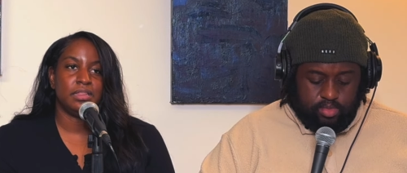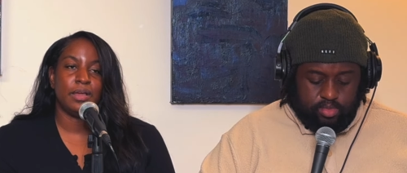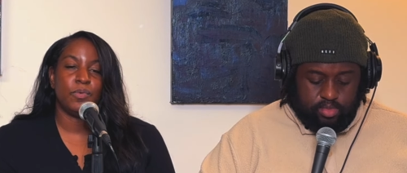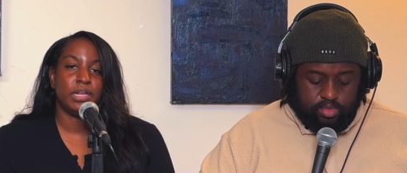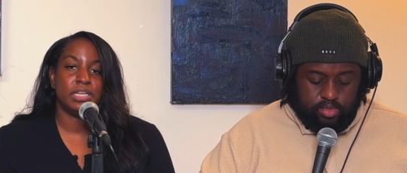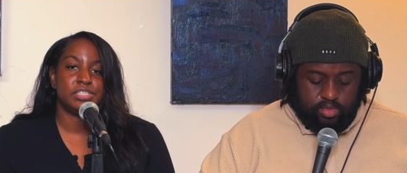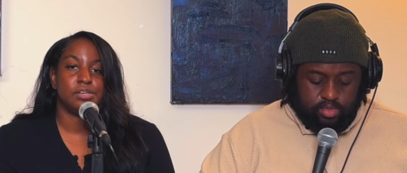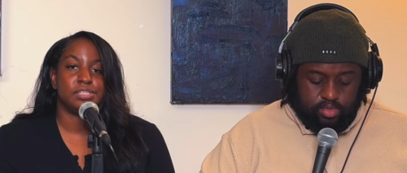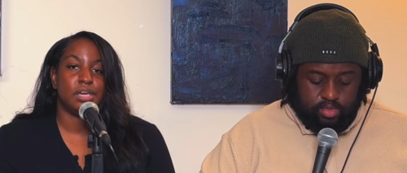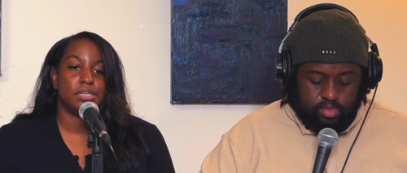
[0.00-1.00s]
Speaker 1: they want to get
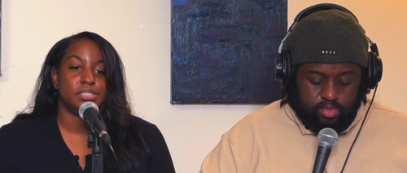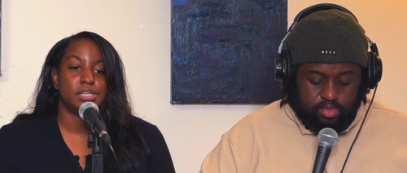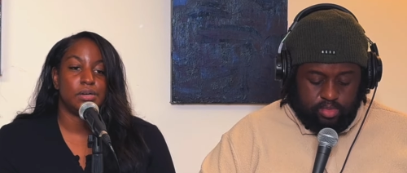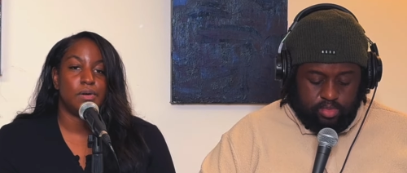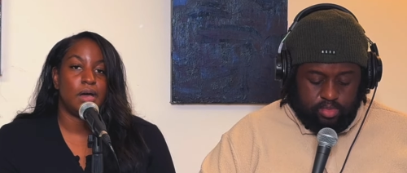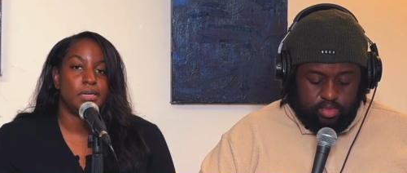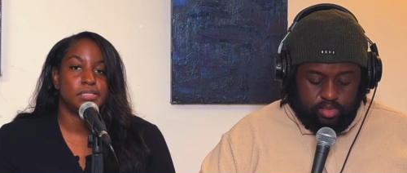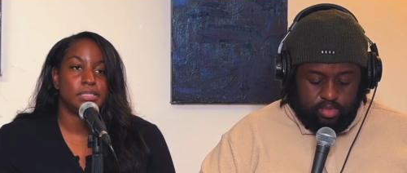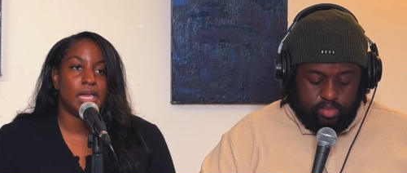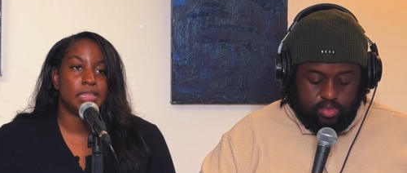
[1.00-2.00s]
Chelsea on the show,
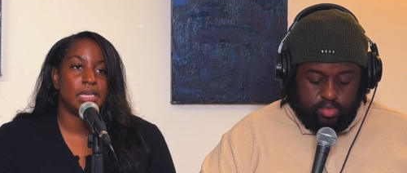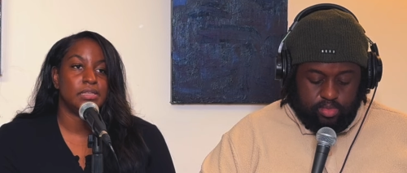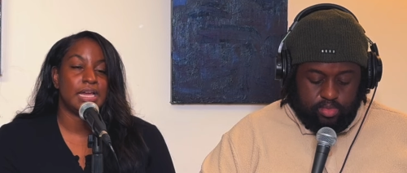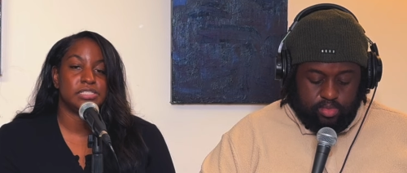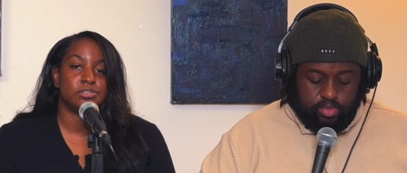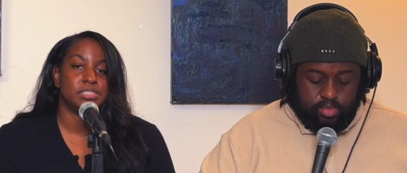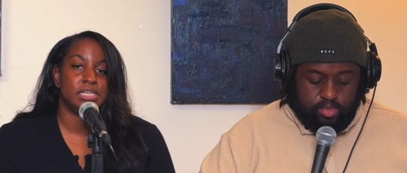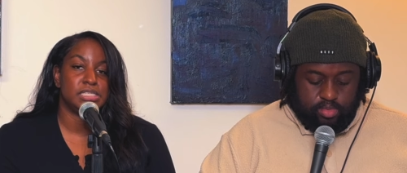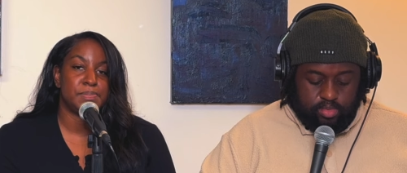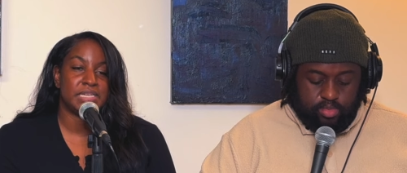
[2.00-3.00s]
honestly. I think mm. that's
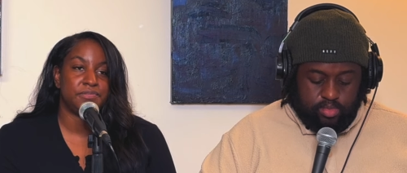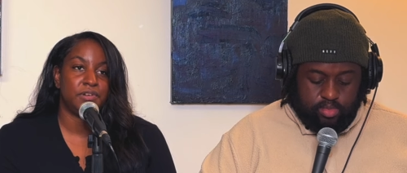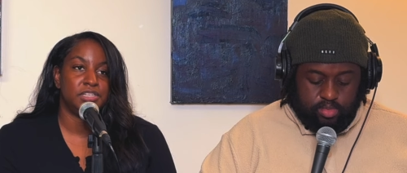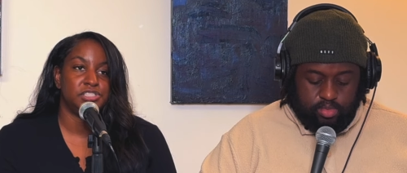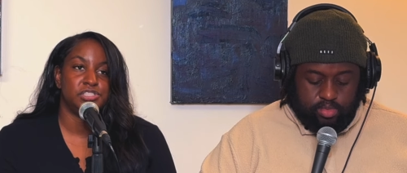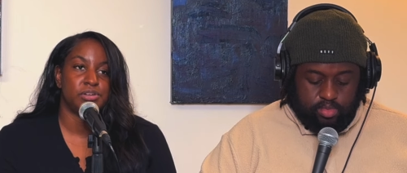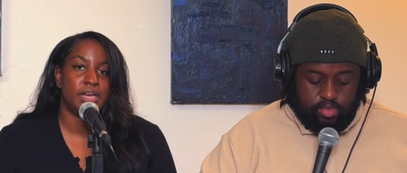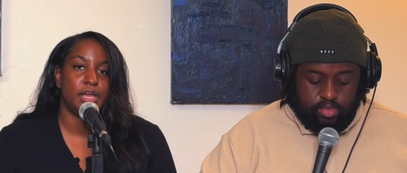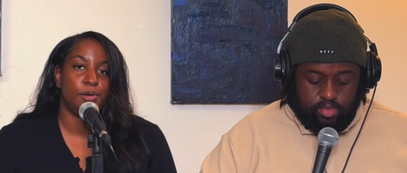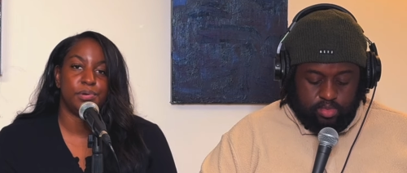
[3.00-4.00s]
Kristina's best friend. She's
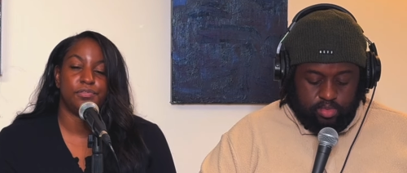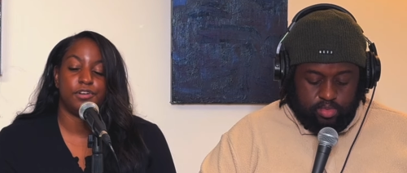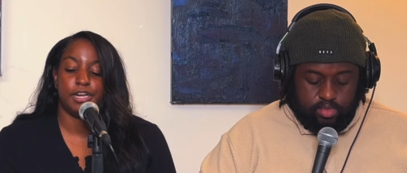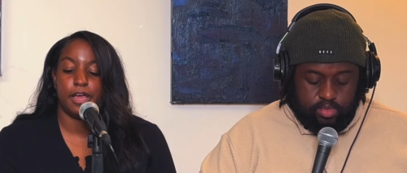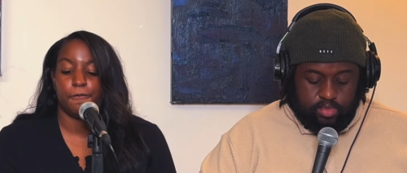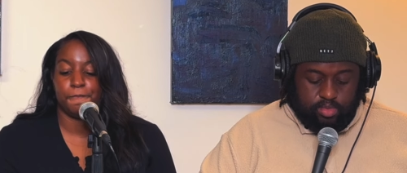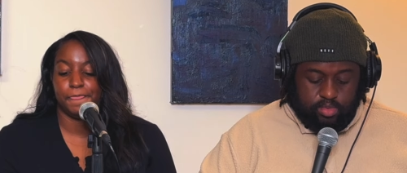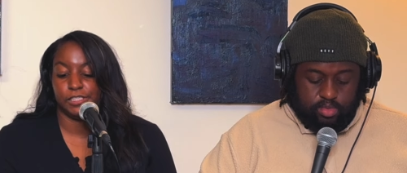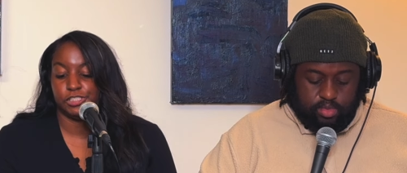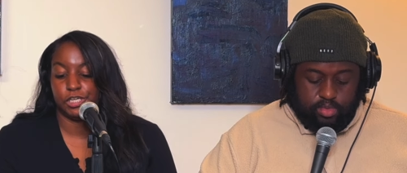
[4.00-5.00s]
trying to help her friend out.
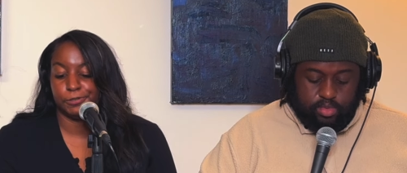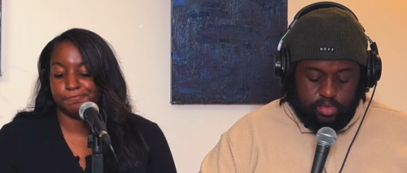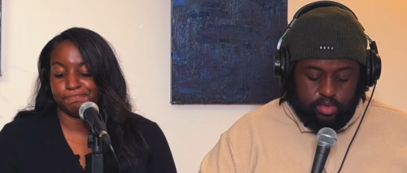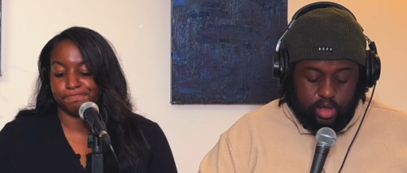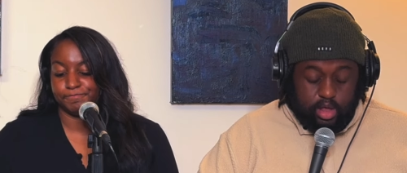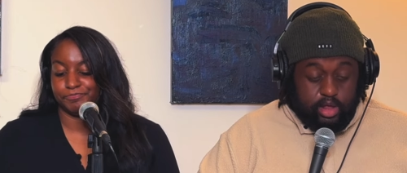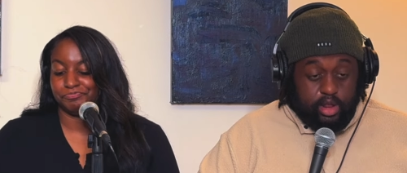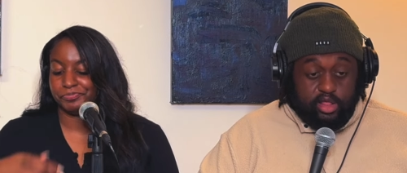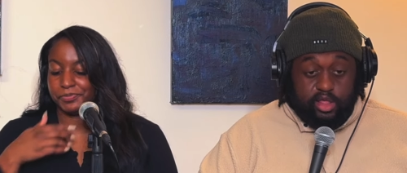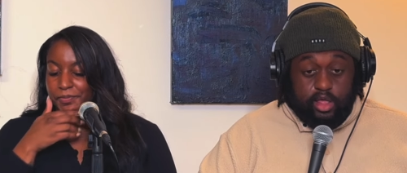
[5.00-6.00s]
So mm. I, mm-hmm.
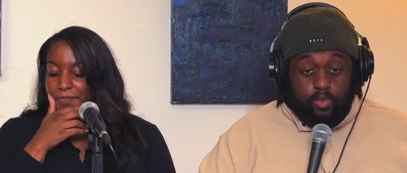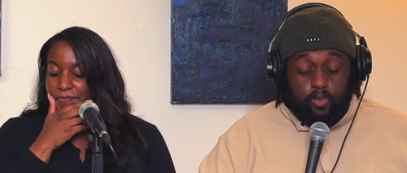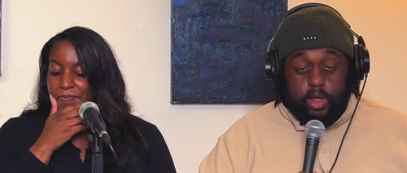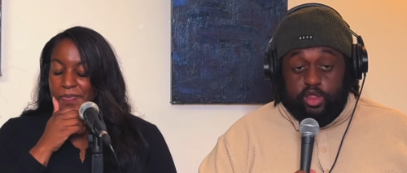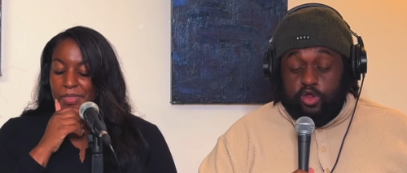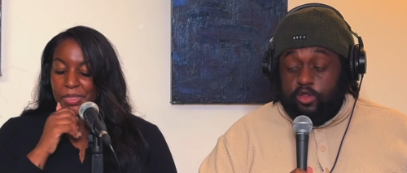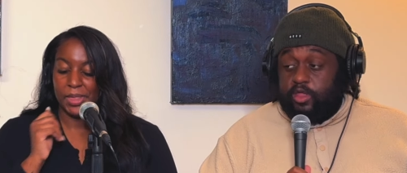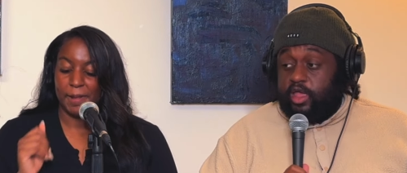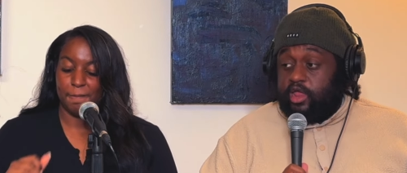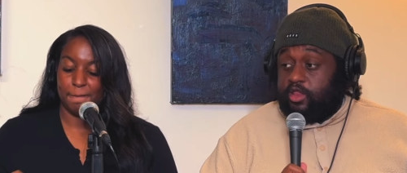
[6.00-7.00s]
listen
Speaker 2: here, when you're
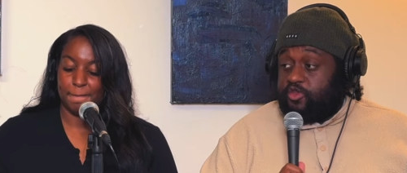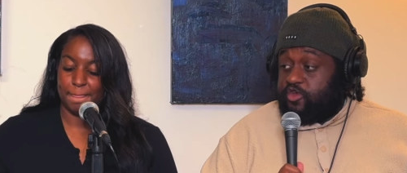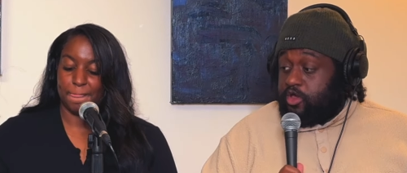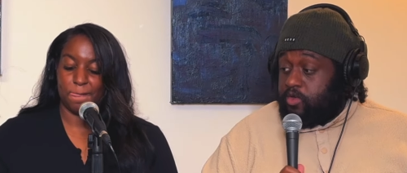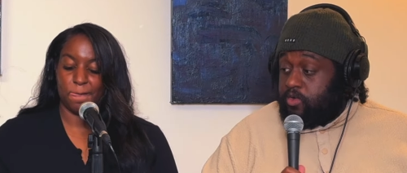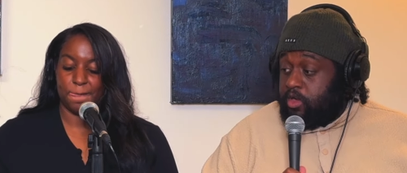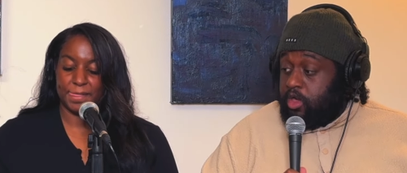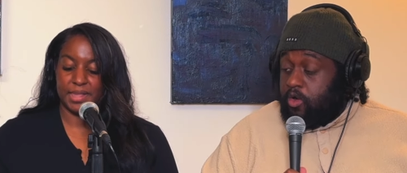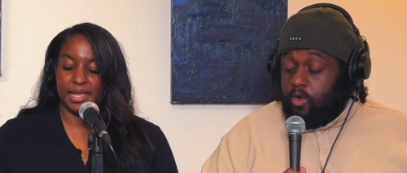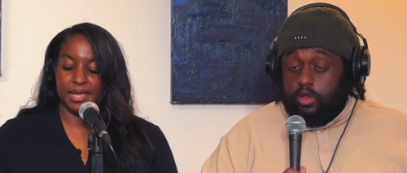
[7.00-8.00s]
the head of the show,
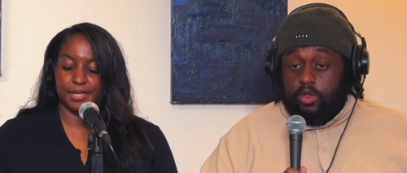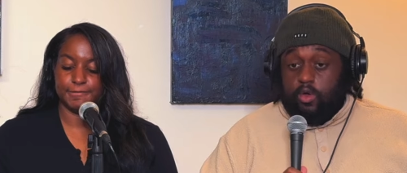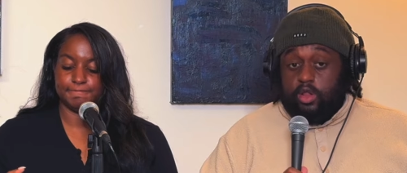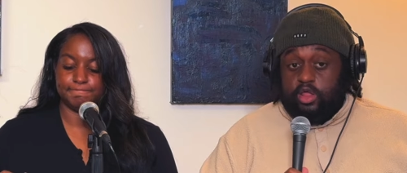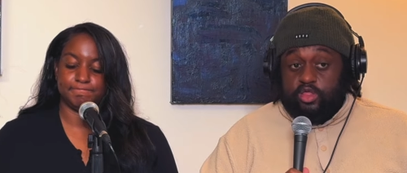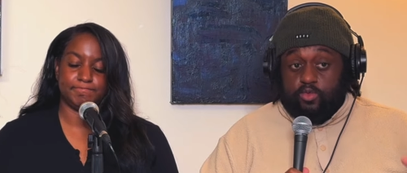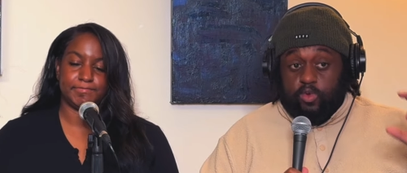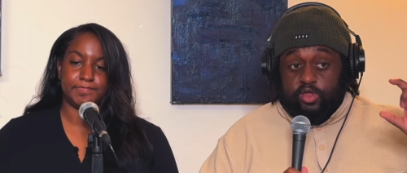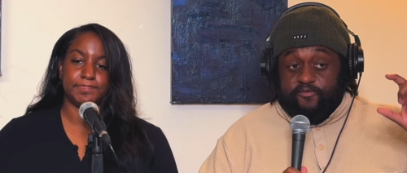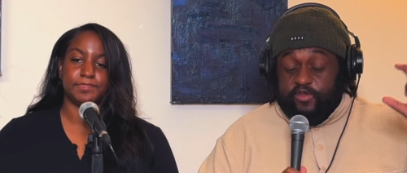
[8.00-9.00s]
or yeah. or at least
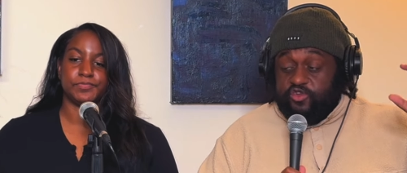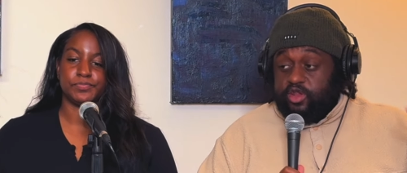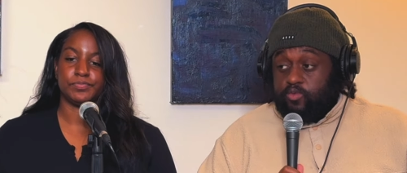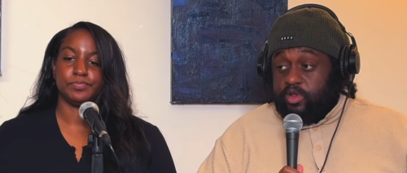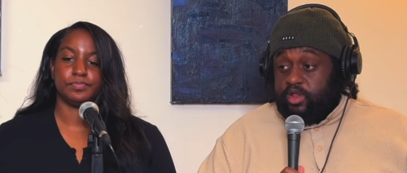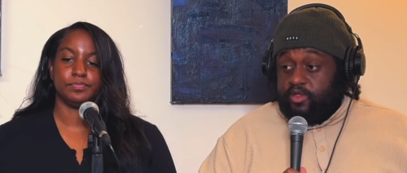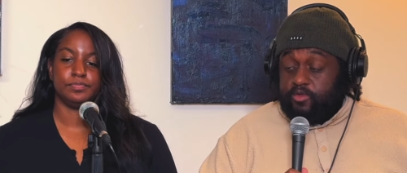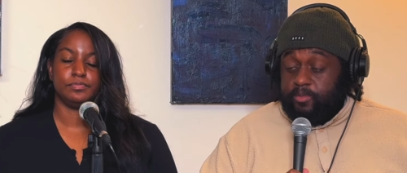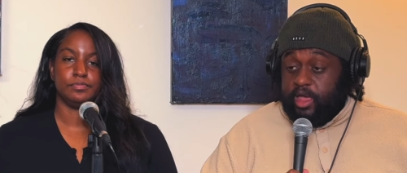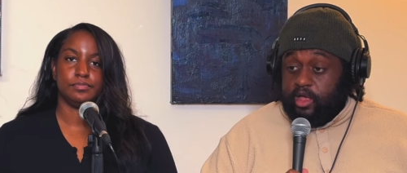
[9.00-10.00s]
when you're featured as one of the
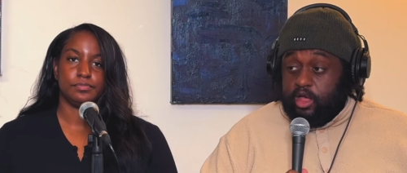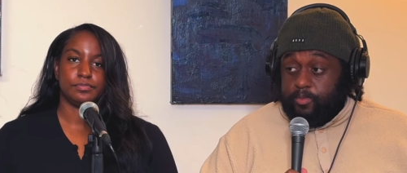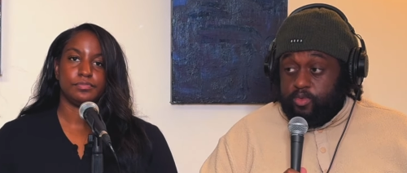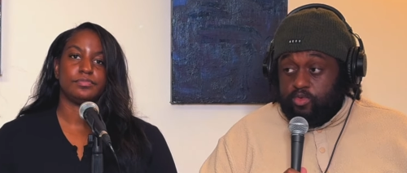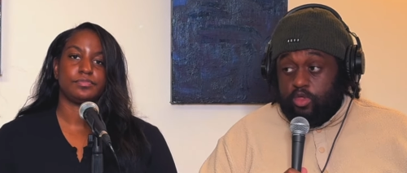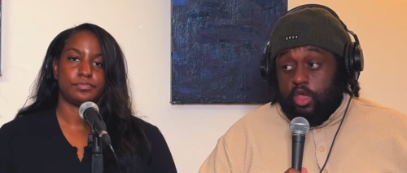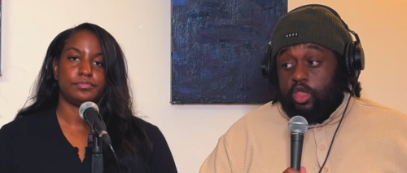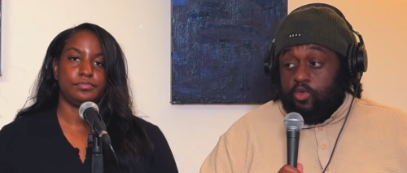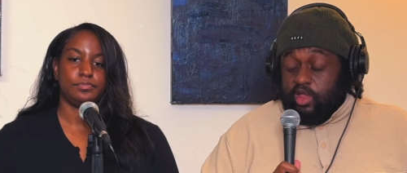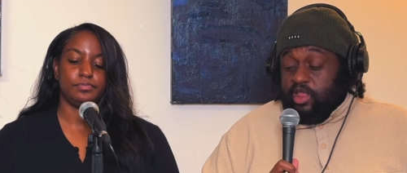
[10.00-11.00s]
head couples,
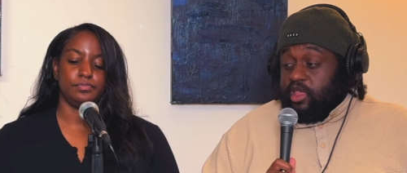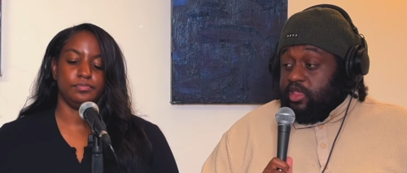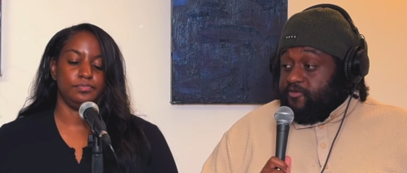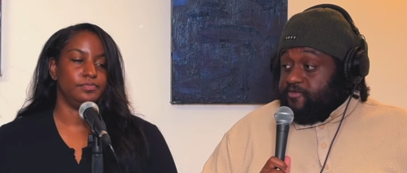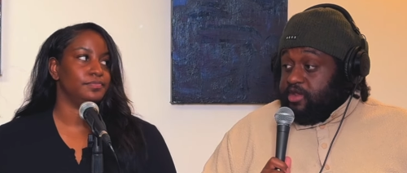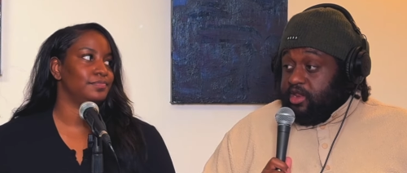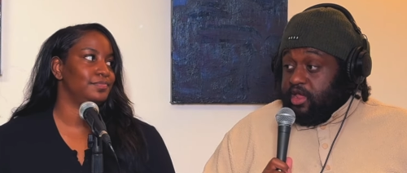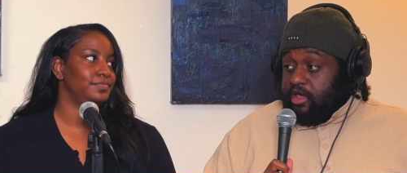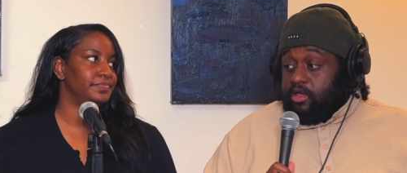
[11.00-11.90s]
you get to get your friend in there,